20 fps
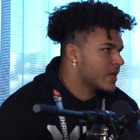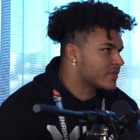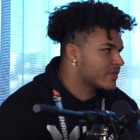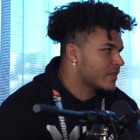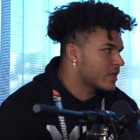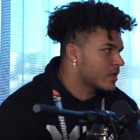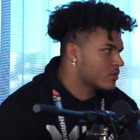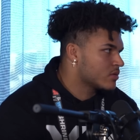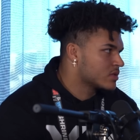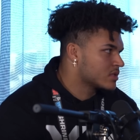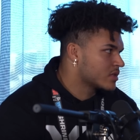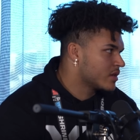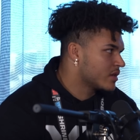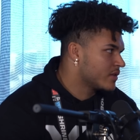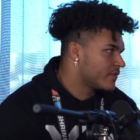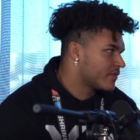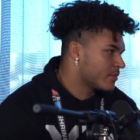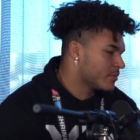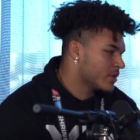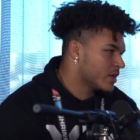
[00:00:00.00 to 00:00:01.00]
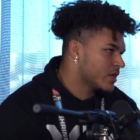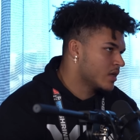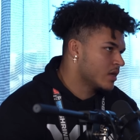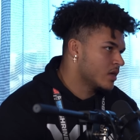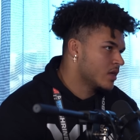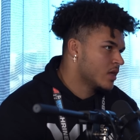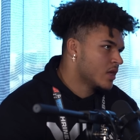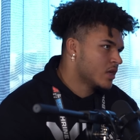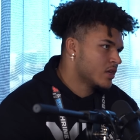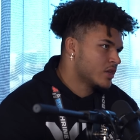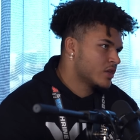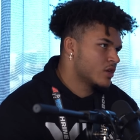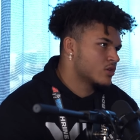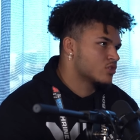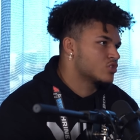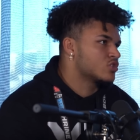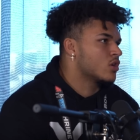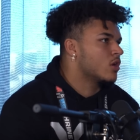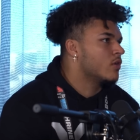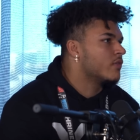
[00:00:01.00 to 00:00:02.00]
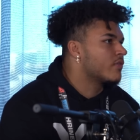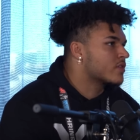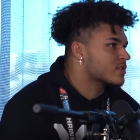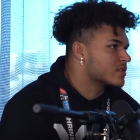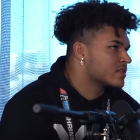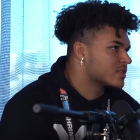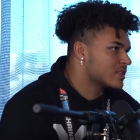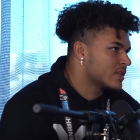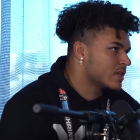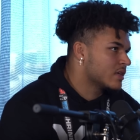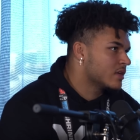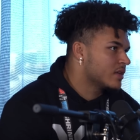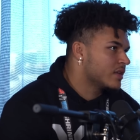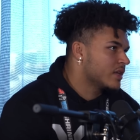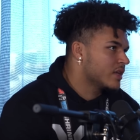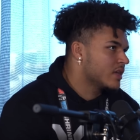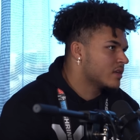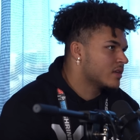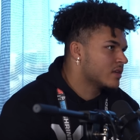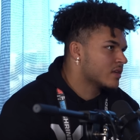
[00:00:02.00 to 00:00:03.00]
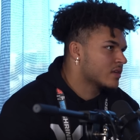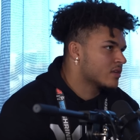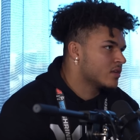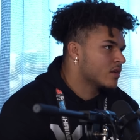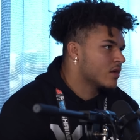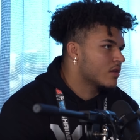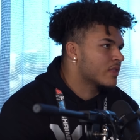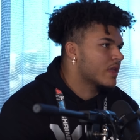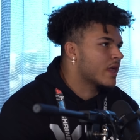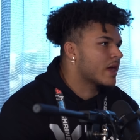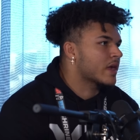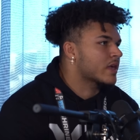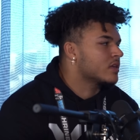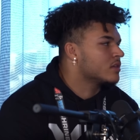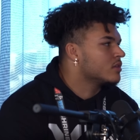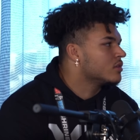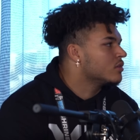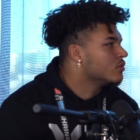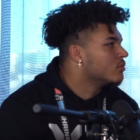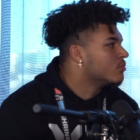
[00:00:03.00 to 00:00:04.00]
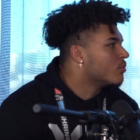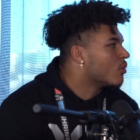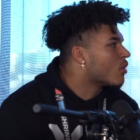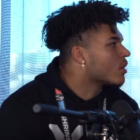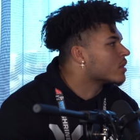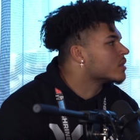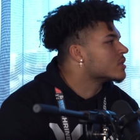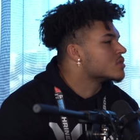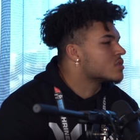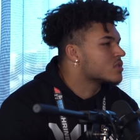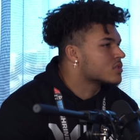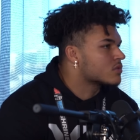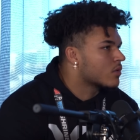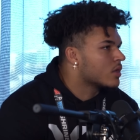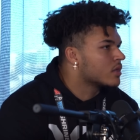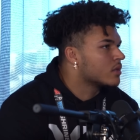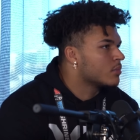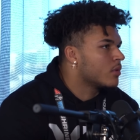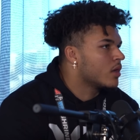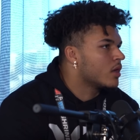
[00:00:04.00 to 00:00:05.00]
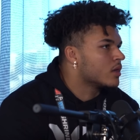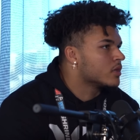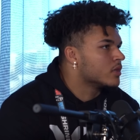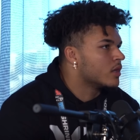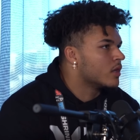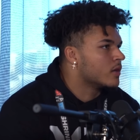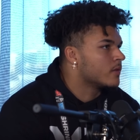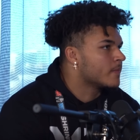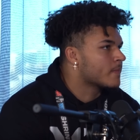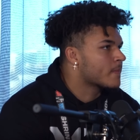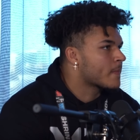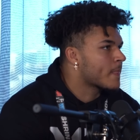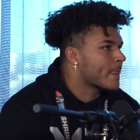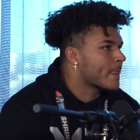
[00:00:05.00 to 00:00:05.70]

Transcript: I think it was good for me to, you know, show versatility and, you know, yeah. that I can do more than just run the ball, you know.